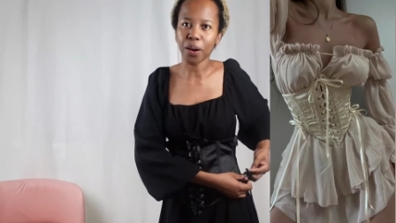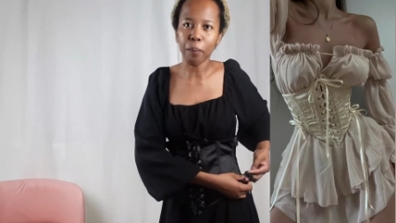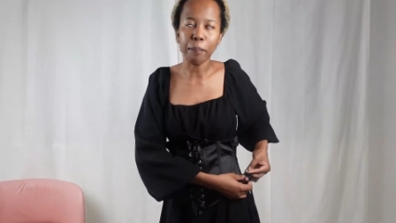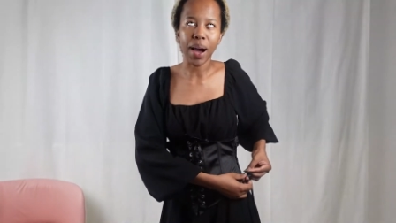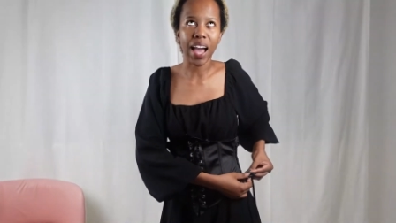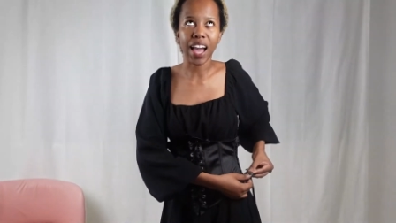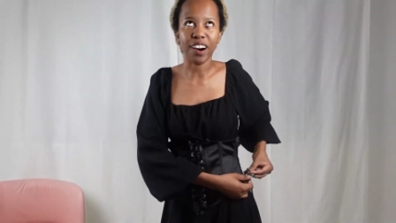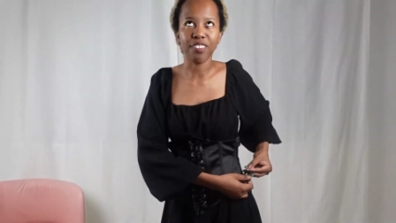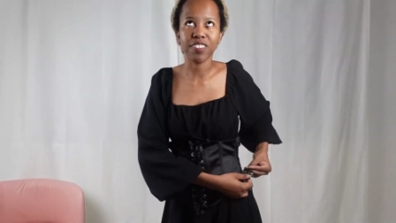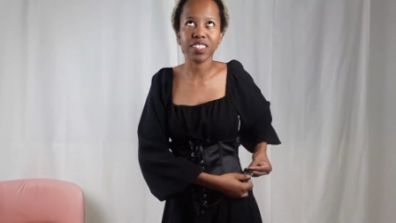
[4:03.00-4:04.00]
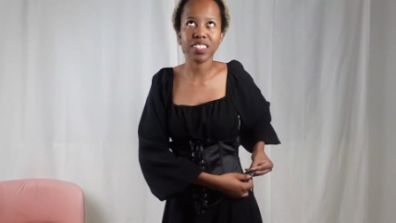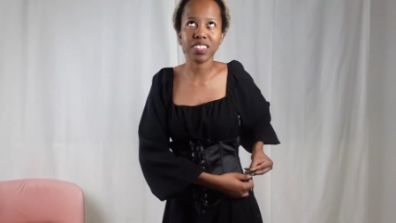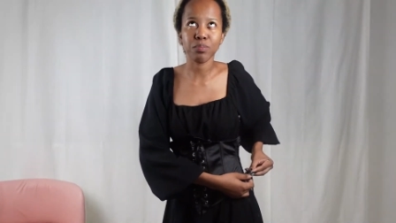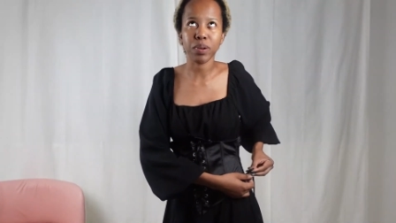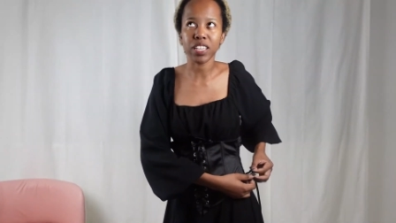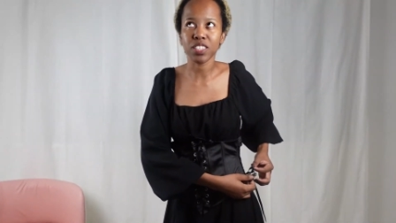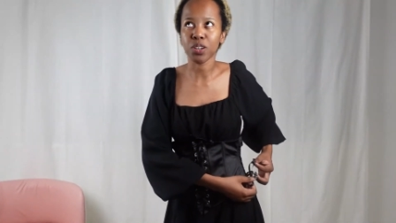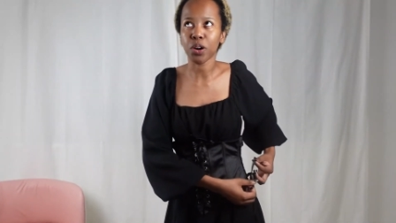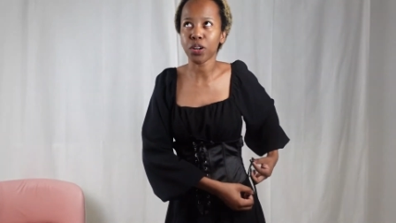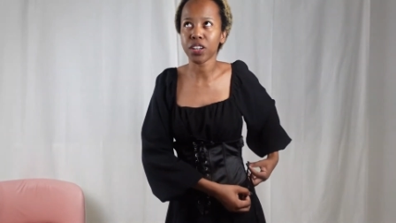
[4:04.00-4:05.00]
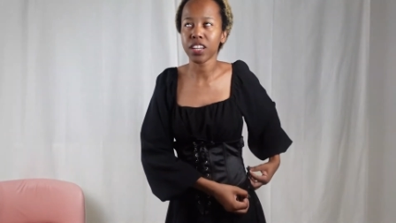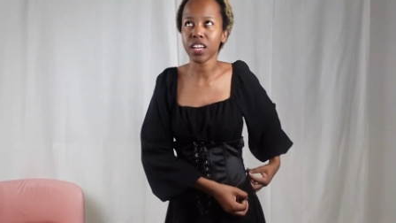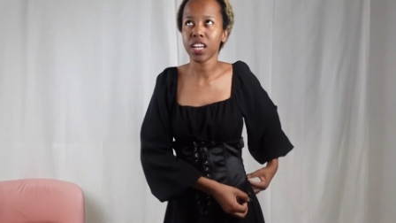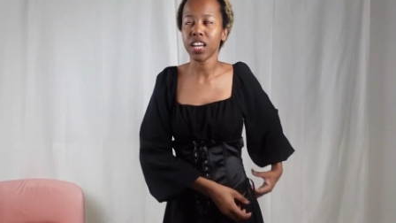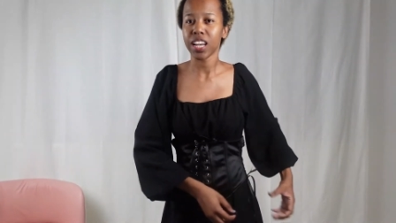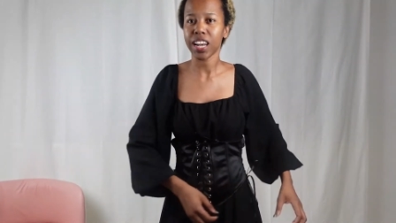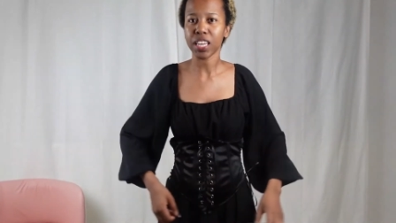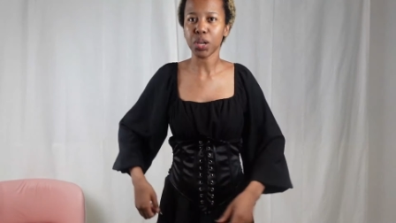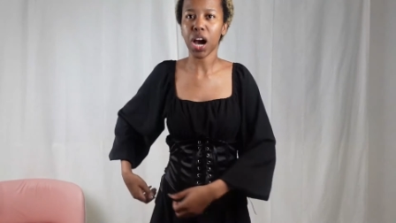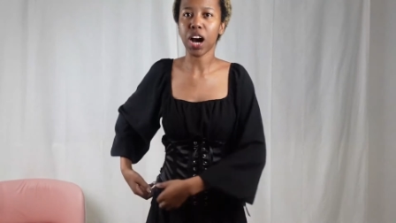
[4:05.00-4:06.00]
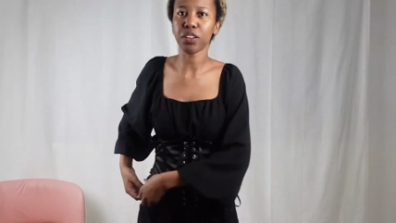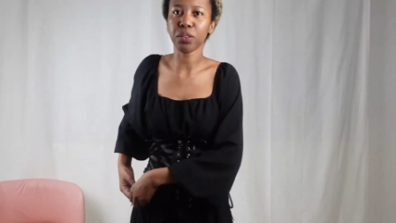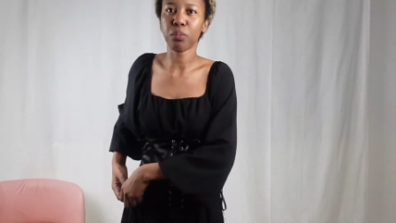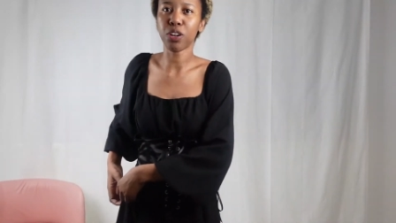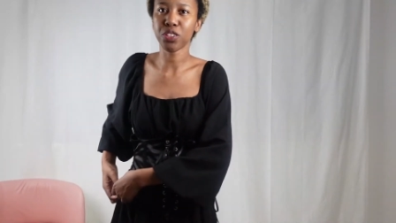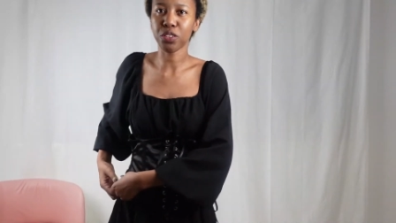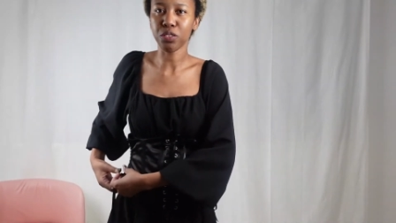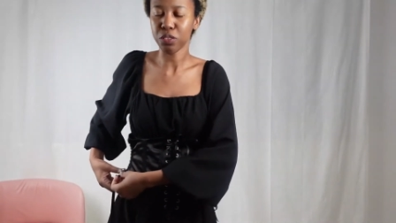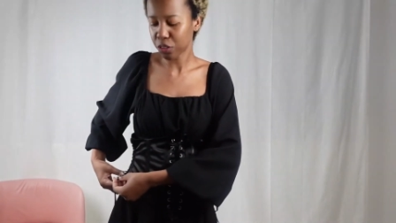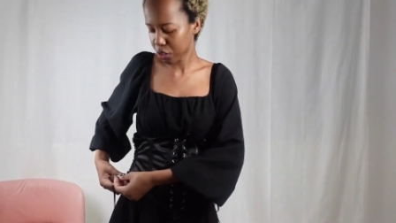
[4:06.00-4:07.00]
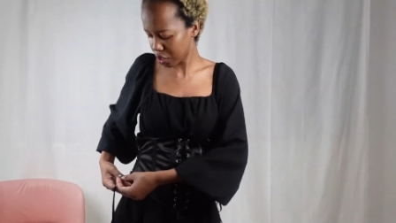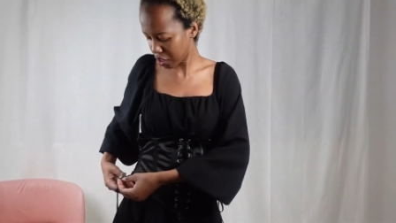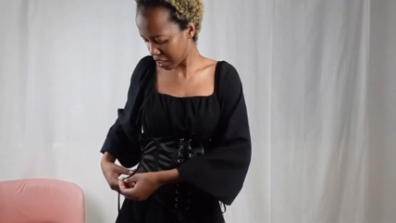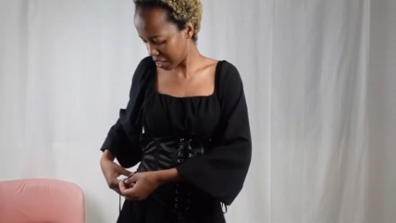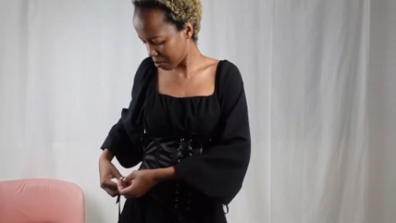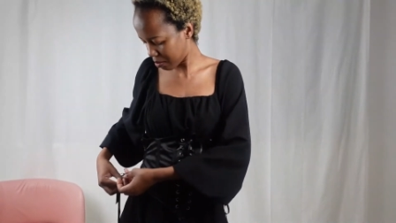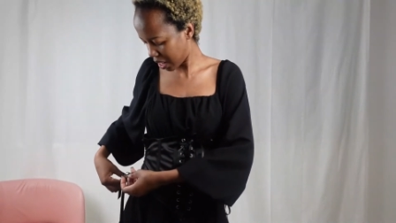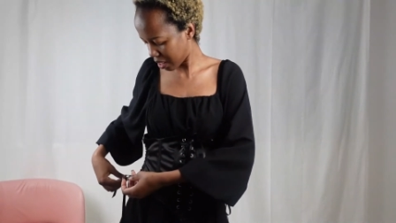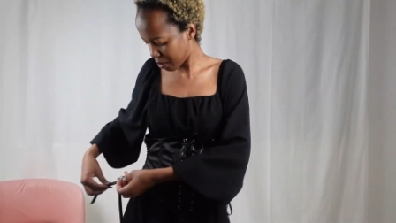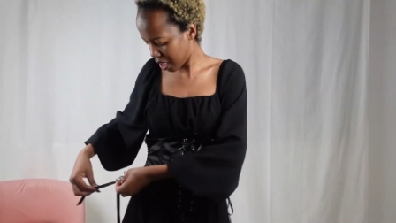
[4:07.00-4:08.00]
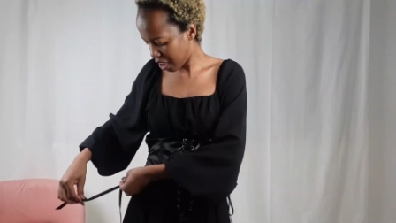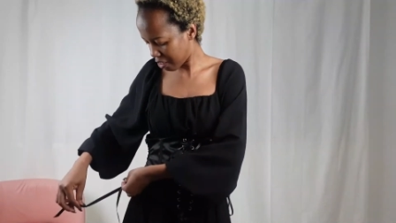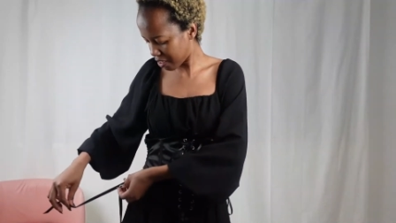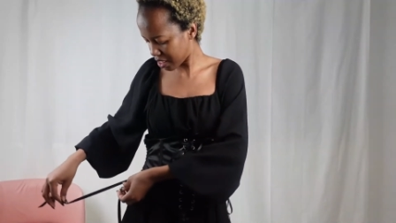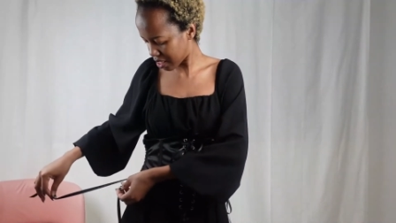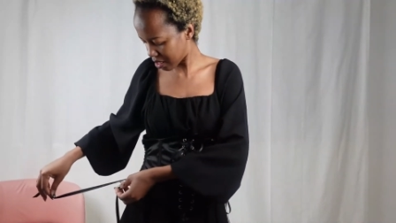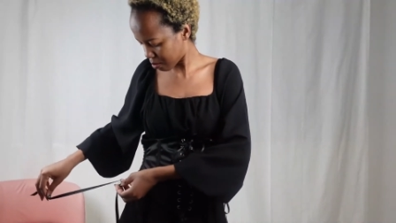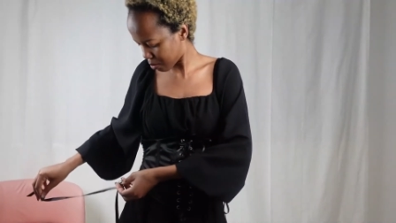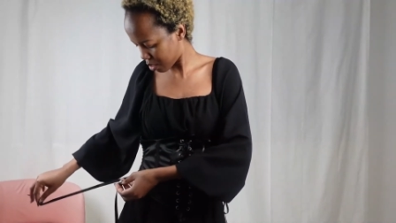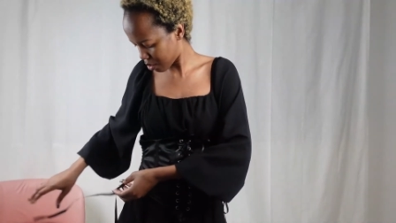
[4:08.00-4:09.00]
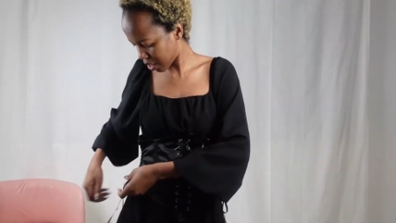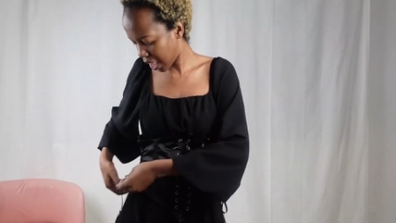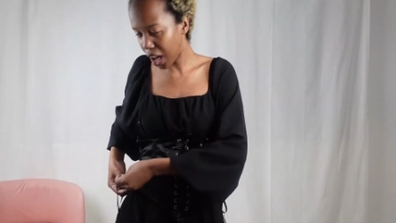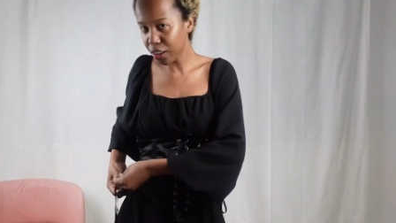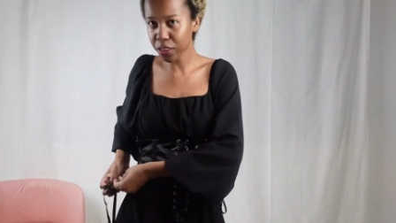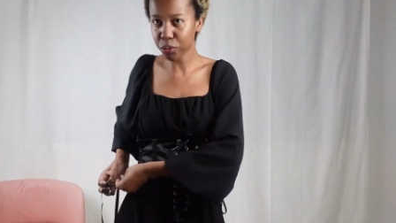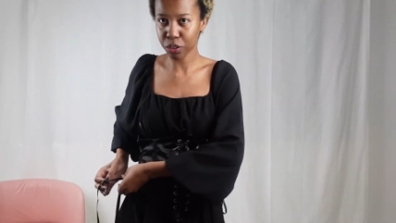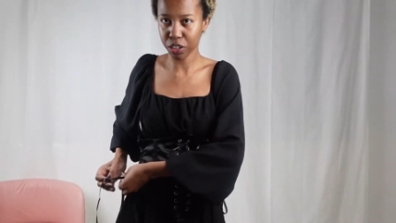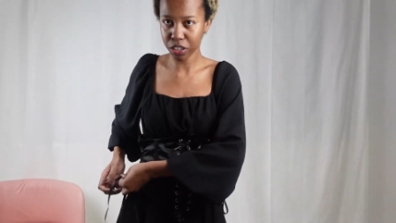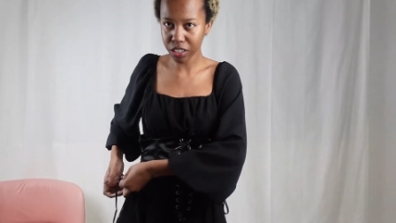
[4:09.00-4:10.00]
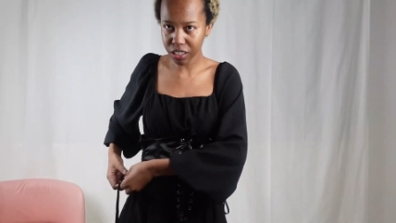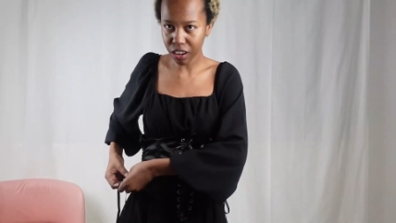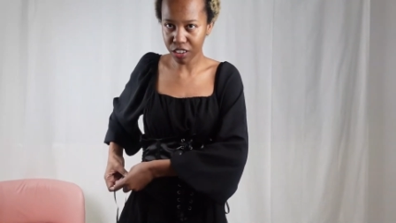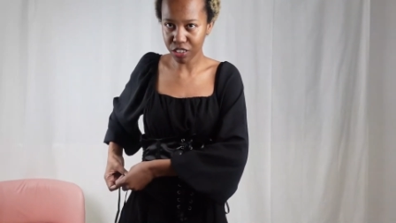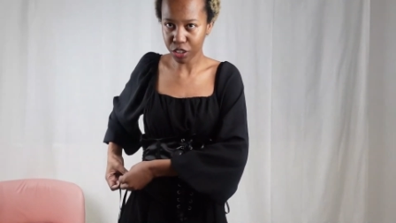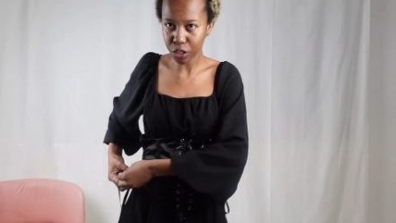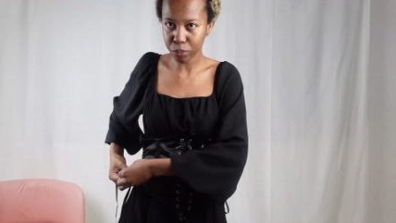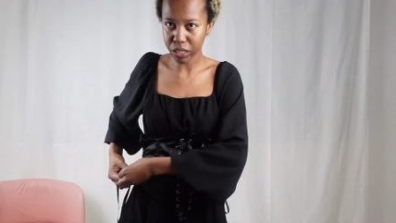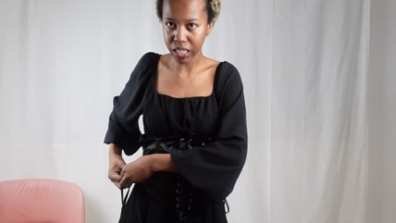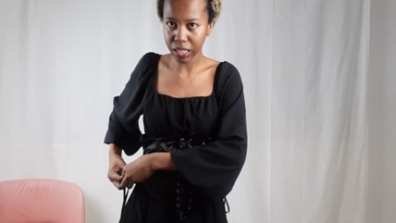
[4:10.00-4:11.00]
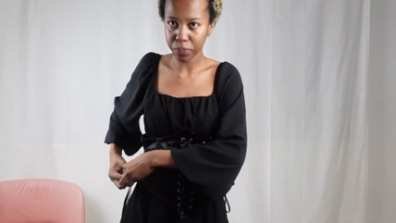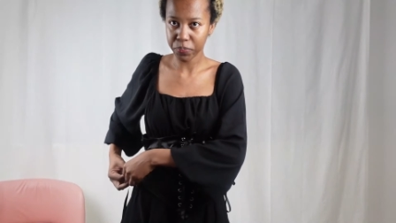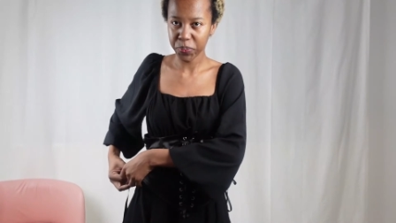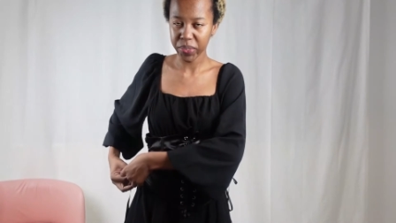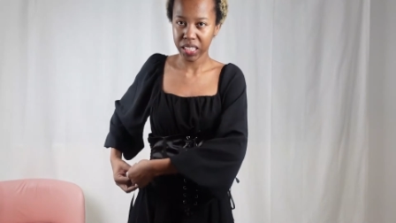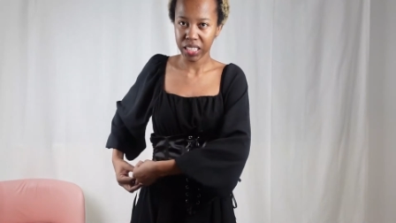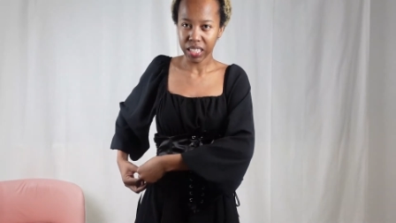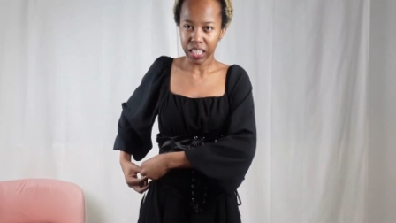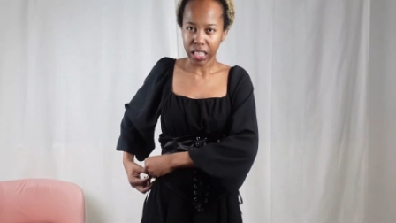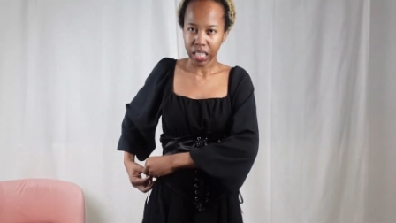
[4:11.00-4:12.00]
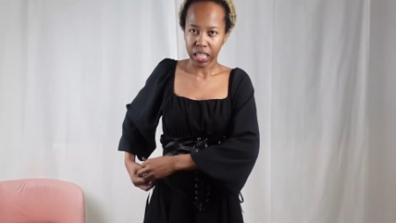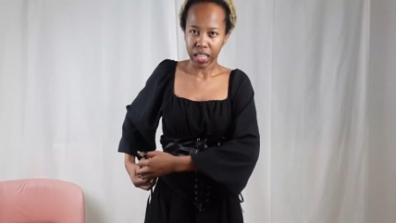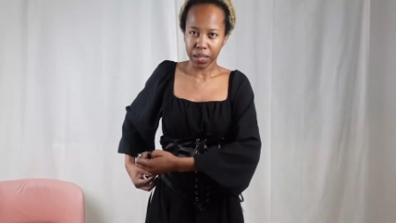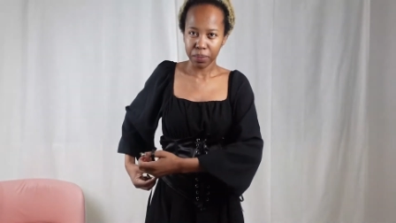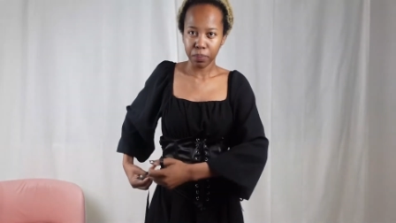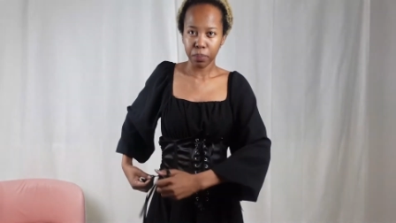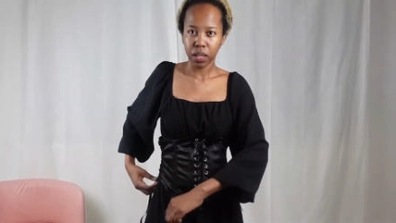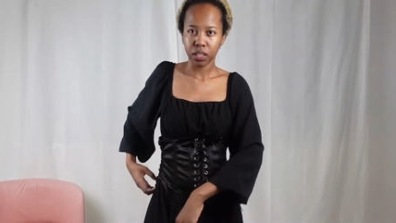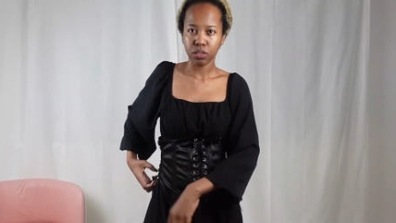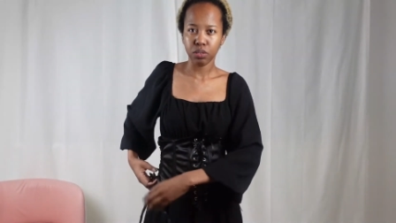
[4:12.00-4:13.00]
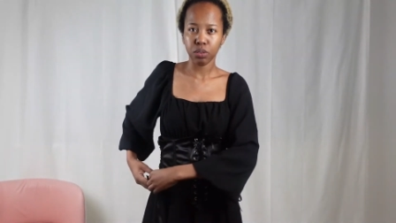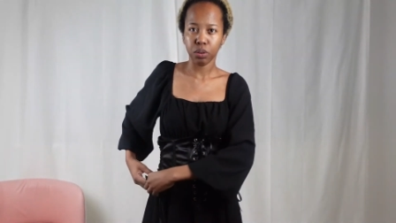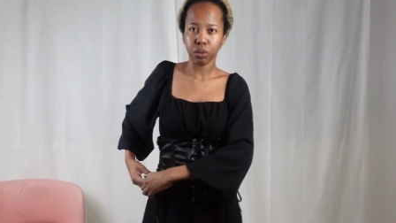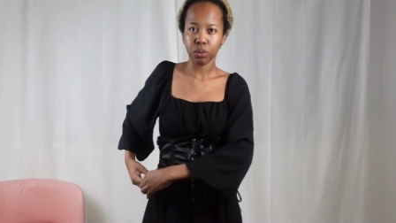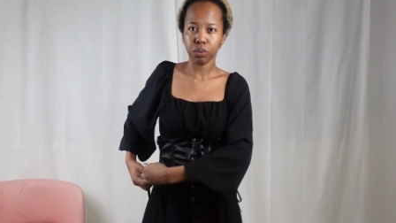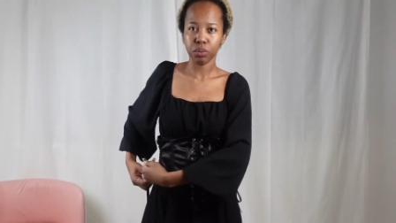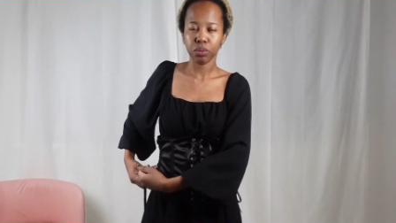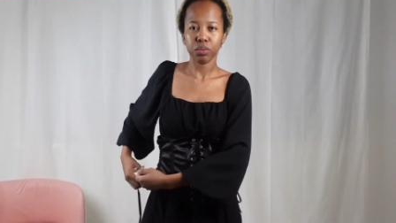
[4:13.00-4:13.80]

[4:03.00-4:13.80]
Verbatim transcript: don't buy outfits based on like how the model looks on them. Like buy outfits based on how they would look on your body um, so,